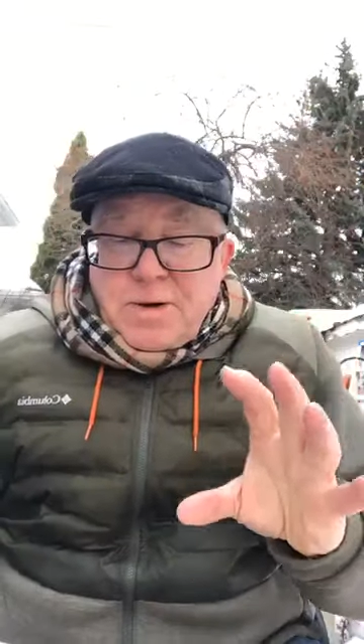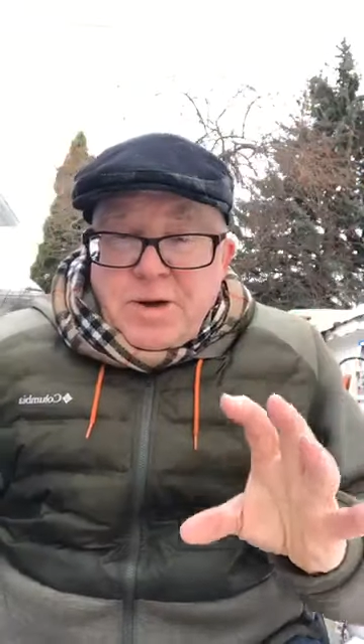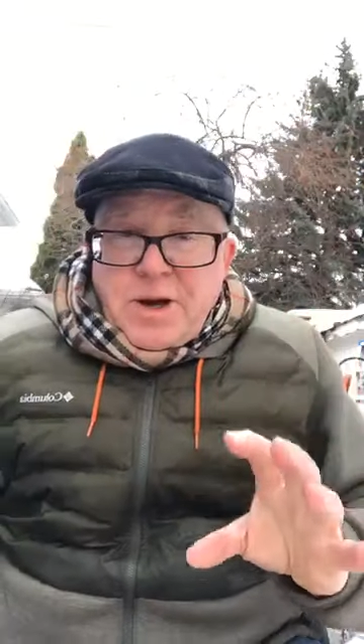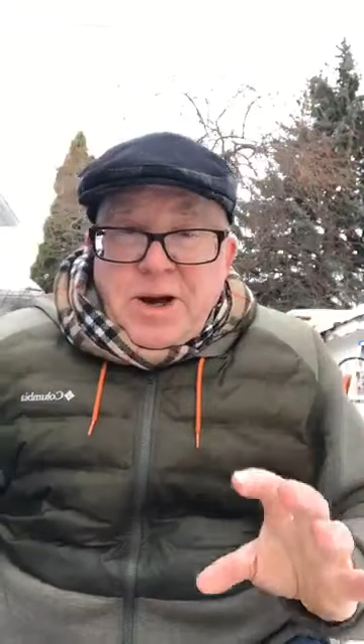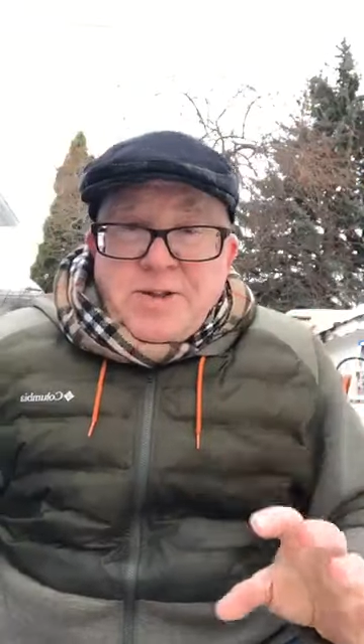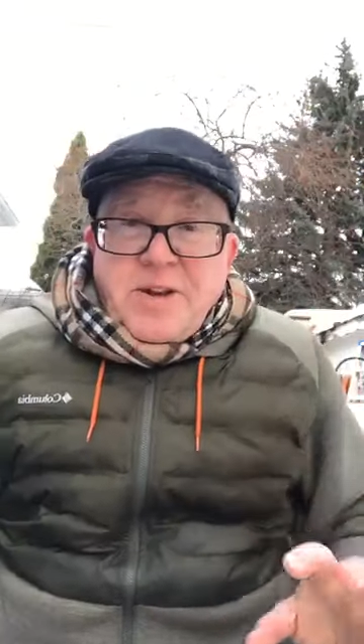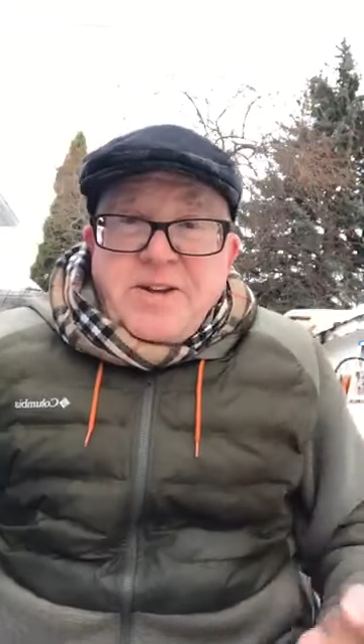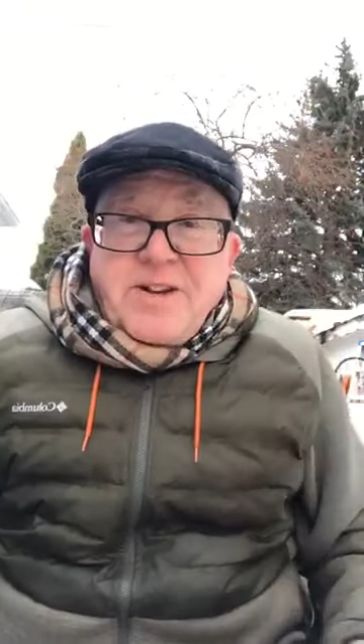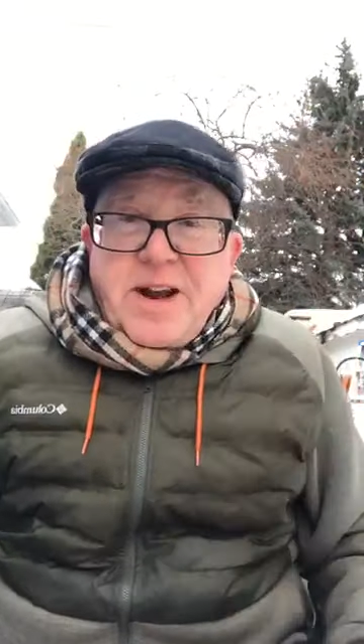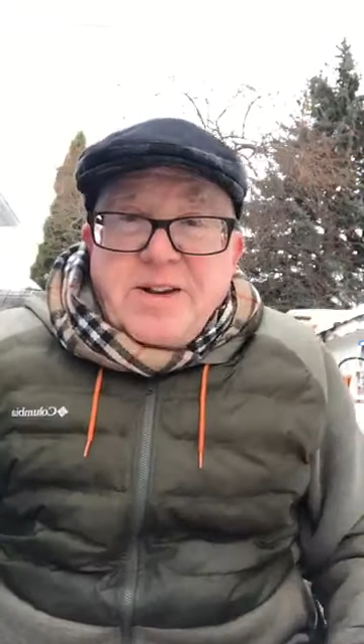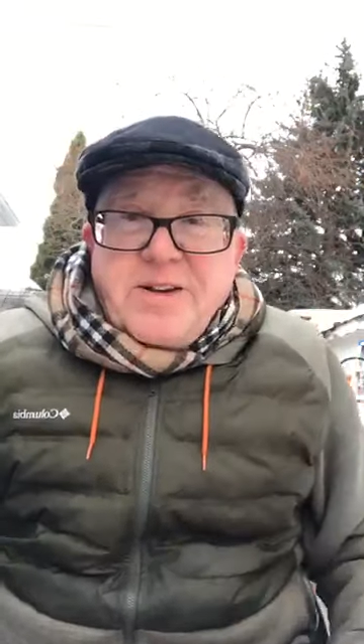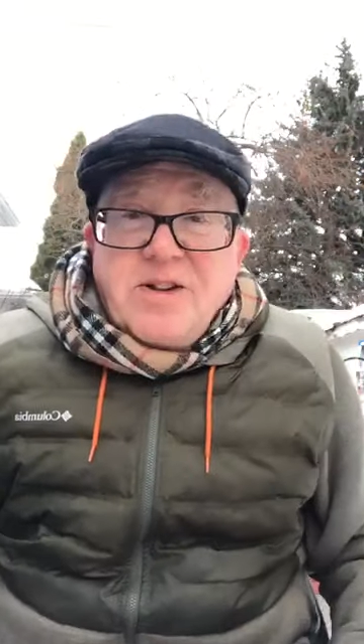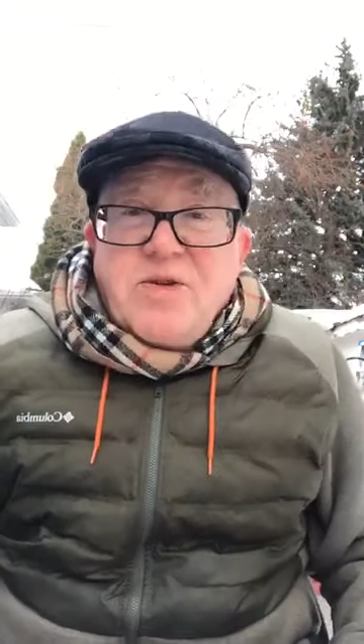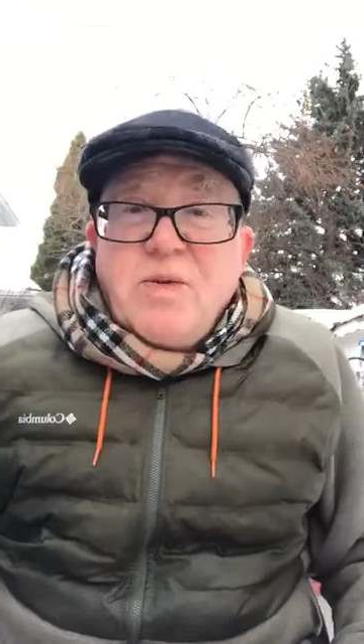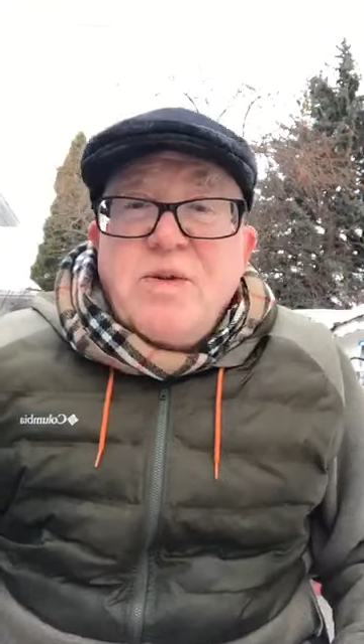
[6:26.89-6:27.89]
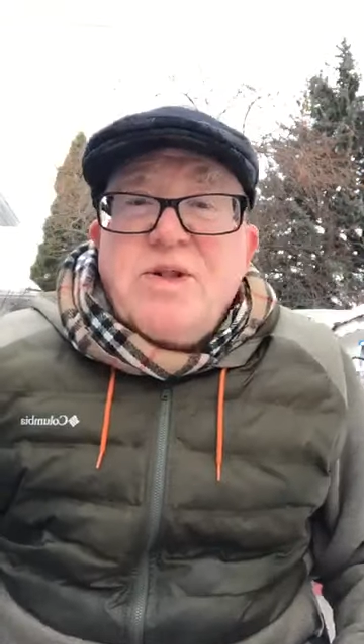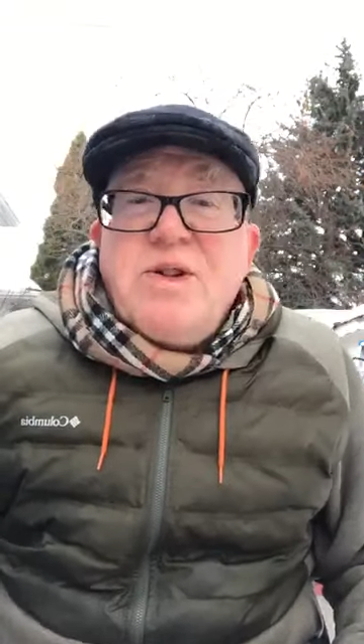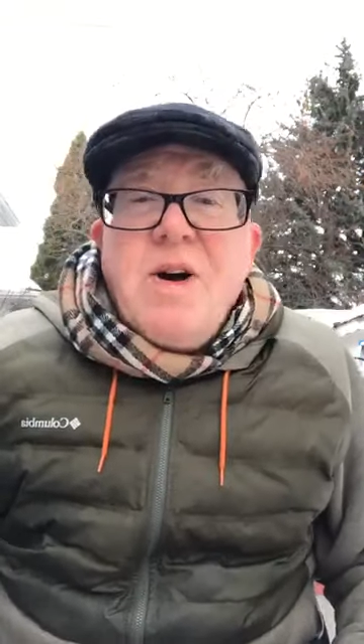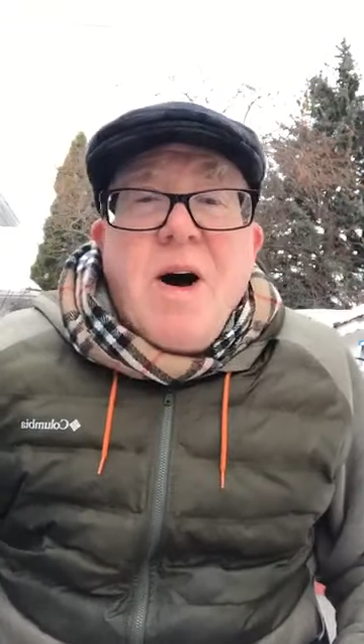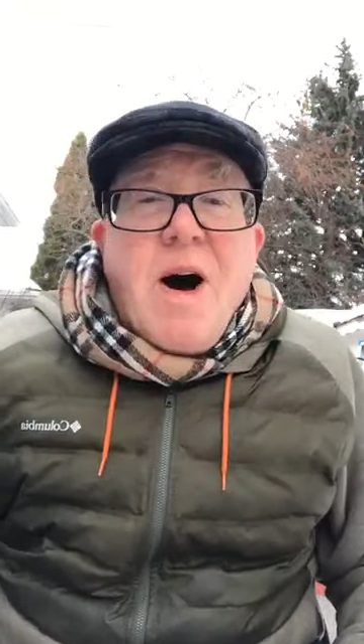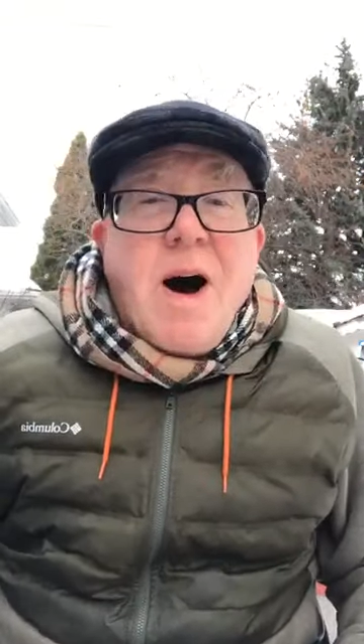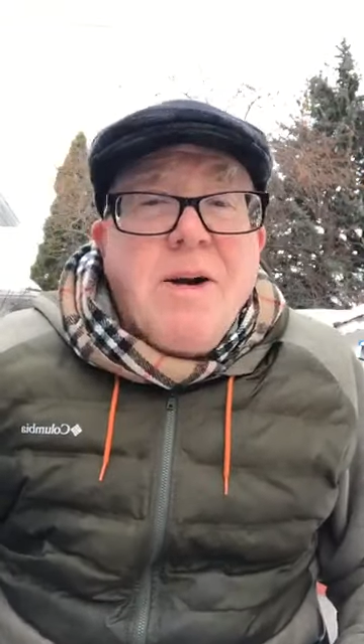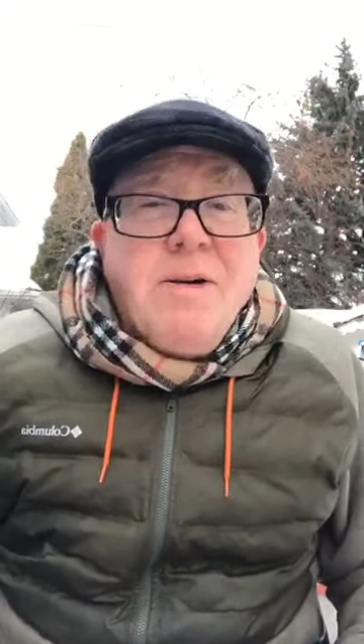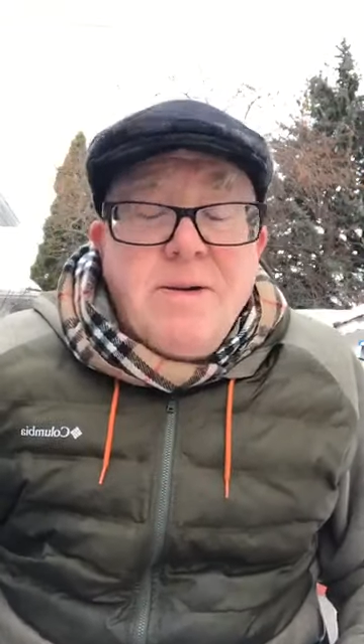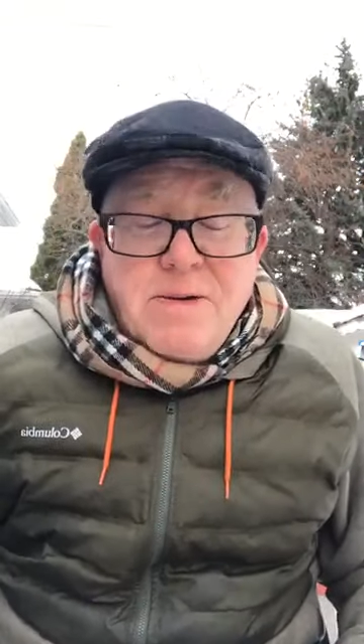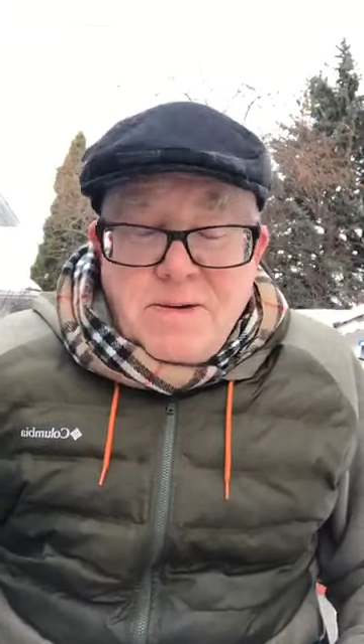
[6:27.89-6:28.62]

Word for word: and the dentist was gone,